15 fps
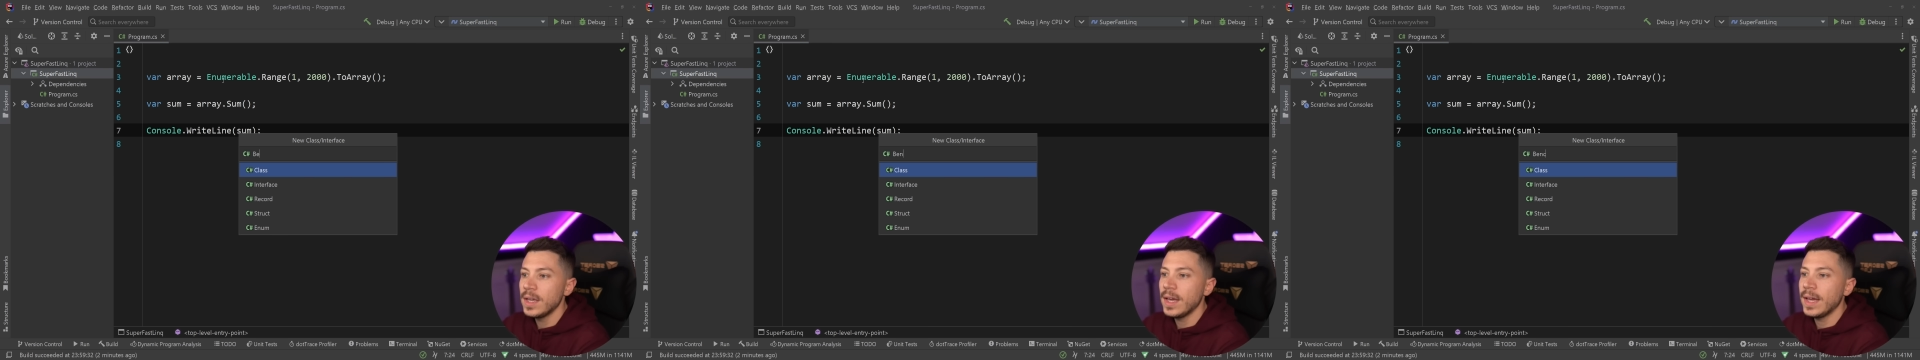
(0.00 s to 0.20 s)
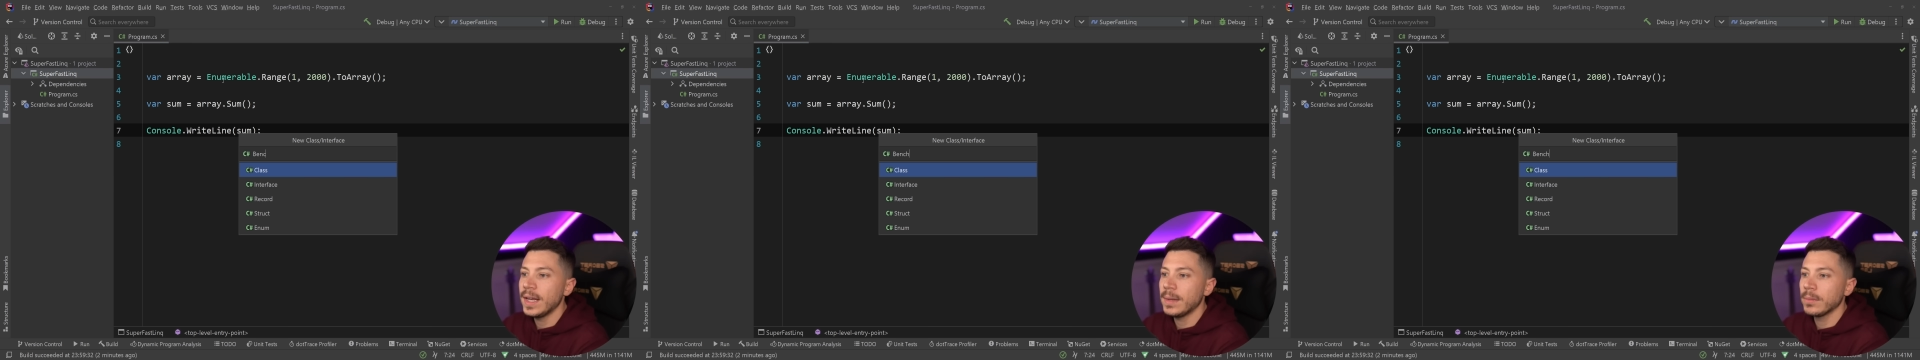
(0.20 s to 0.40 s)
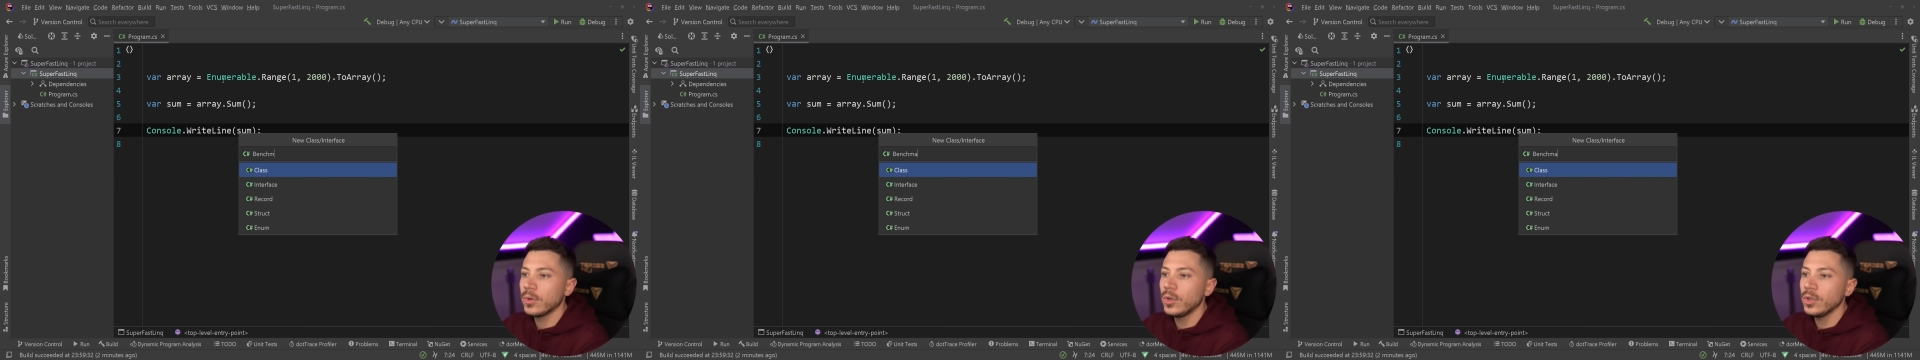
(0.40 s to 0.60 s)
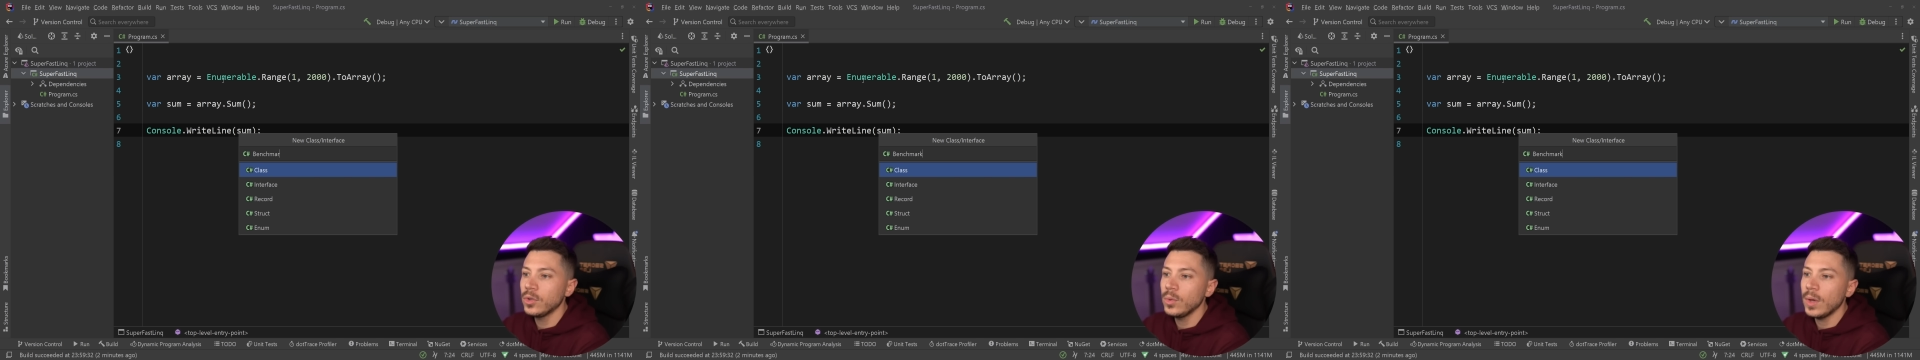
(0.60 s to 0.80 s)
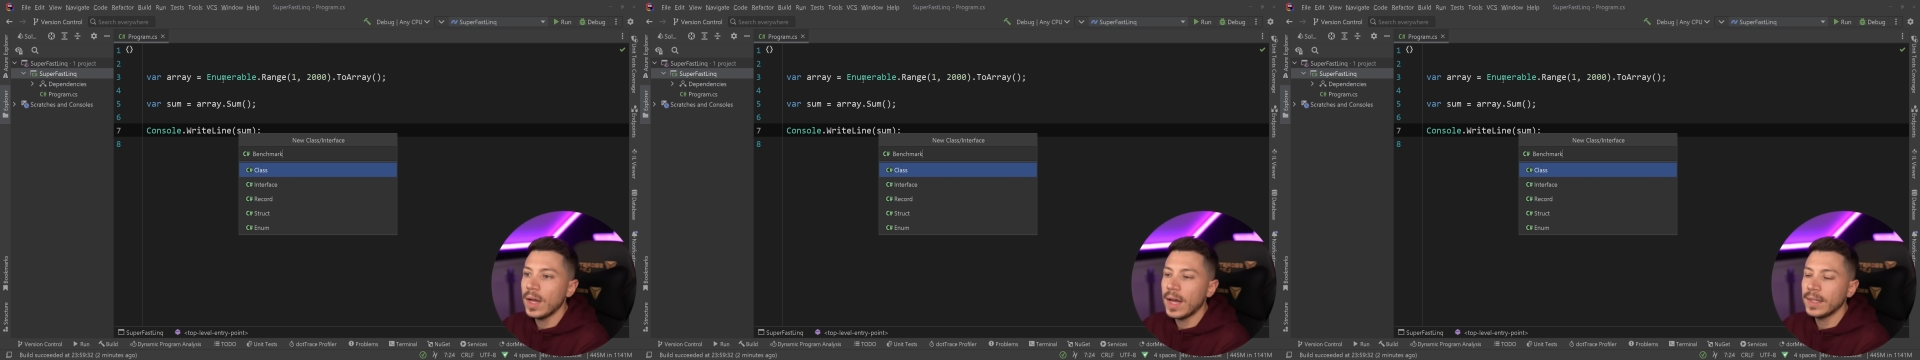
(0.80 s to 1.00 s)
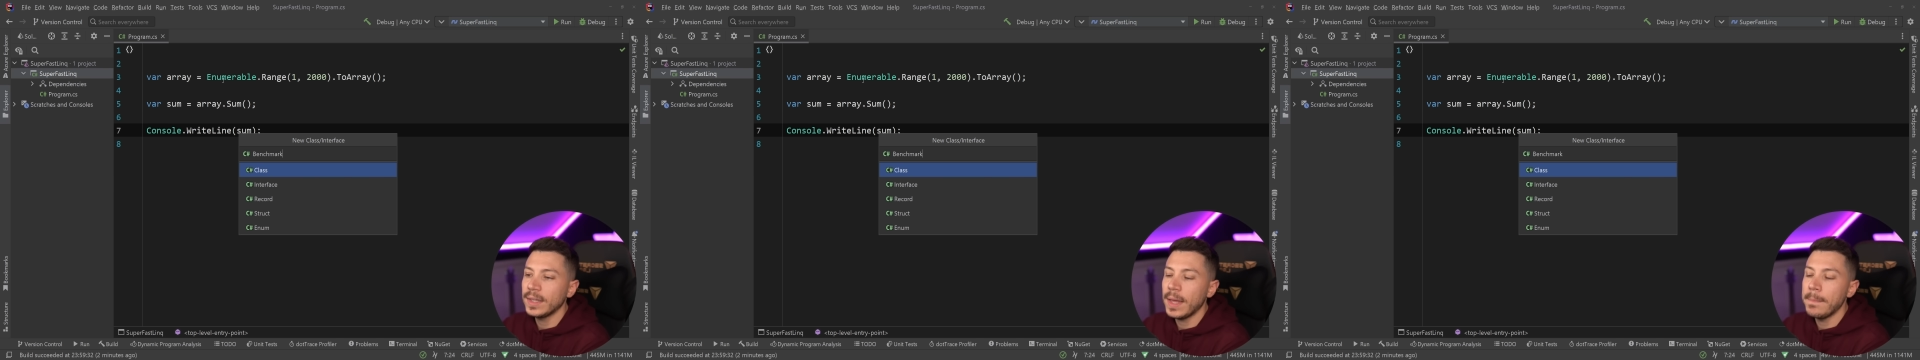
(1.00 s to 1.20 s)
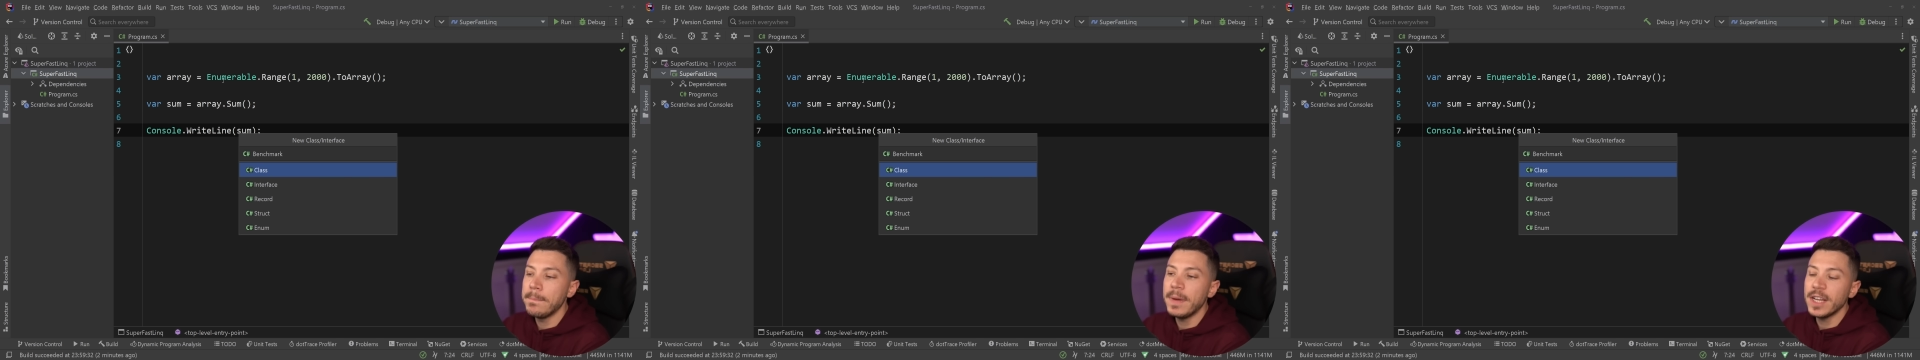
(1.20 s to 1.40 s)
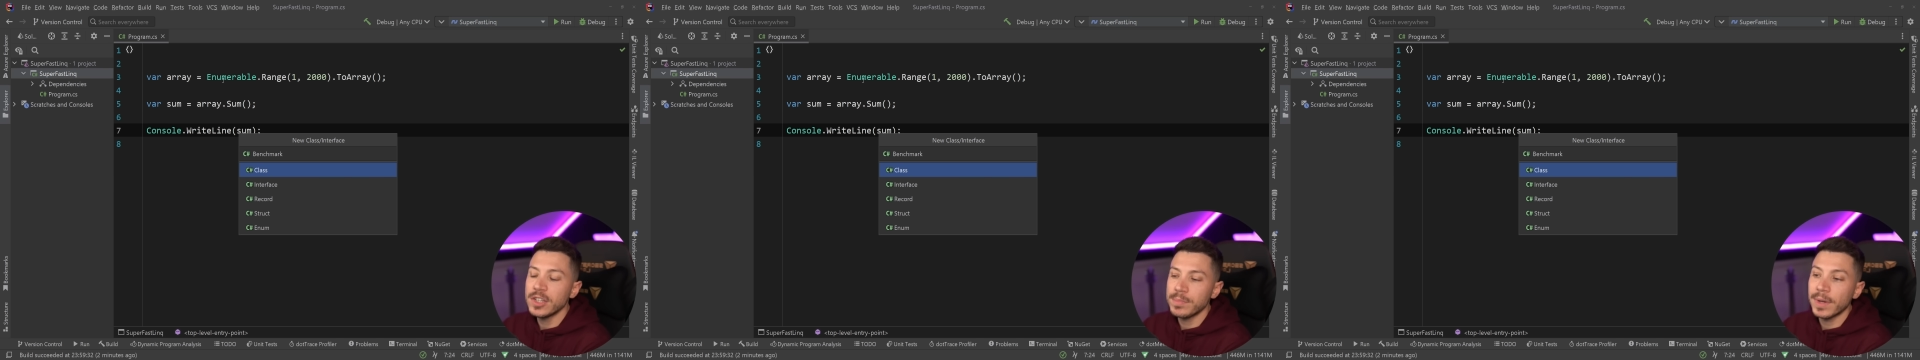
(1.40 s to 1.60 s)
and I'm going to add a
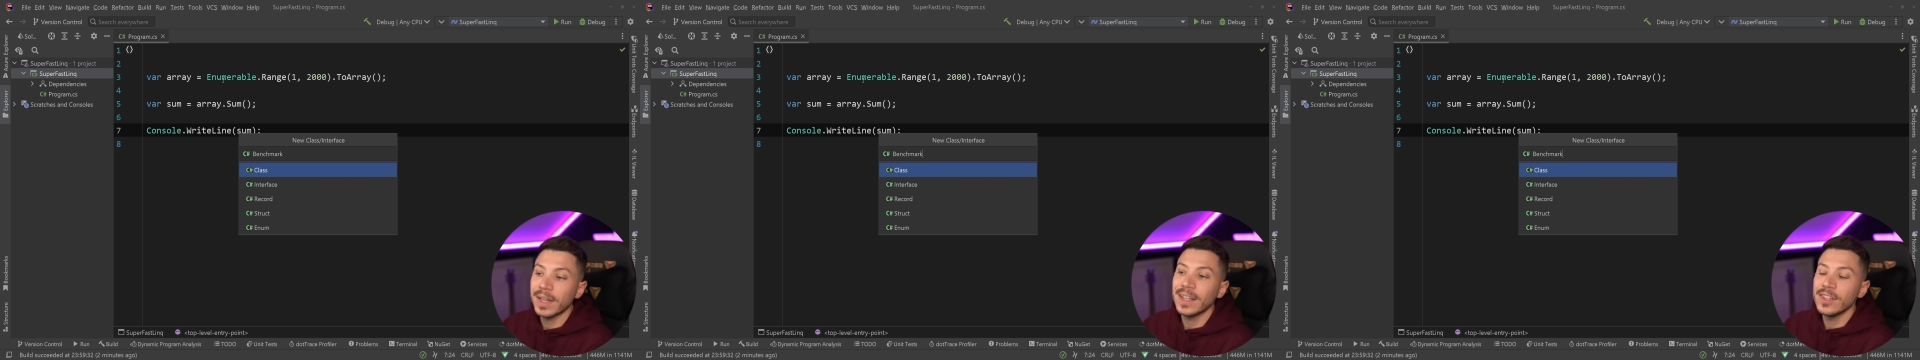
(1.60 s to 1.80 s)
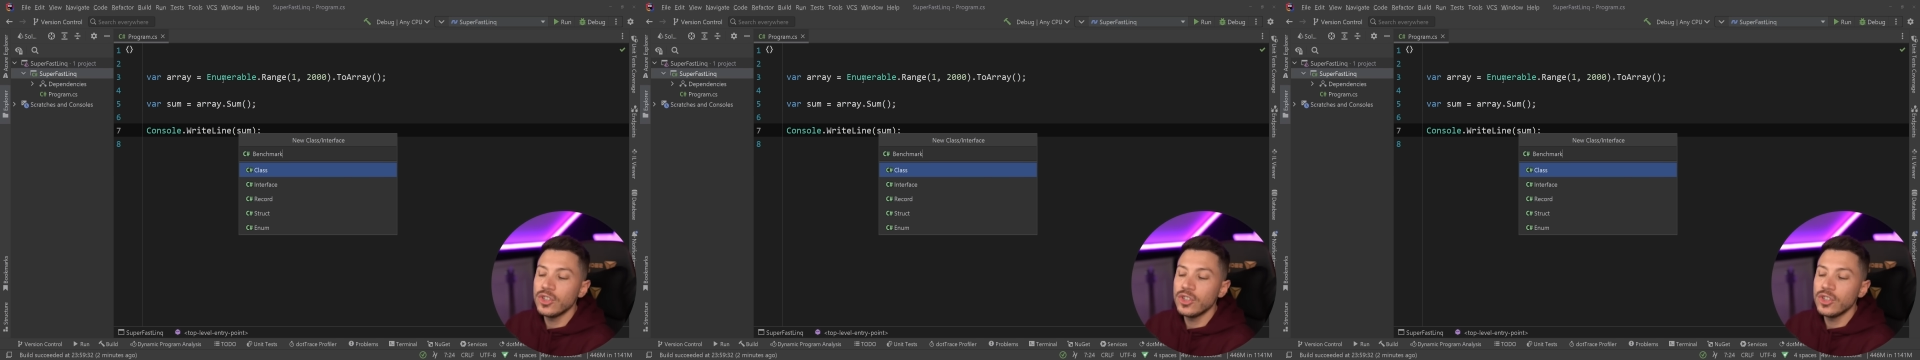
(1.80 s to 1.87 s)
benchmark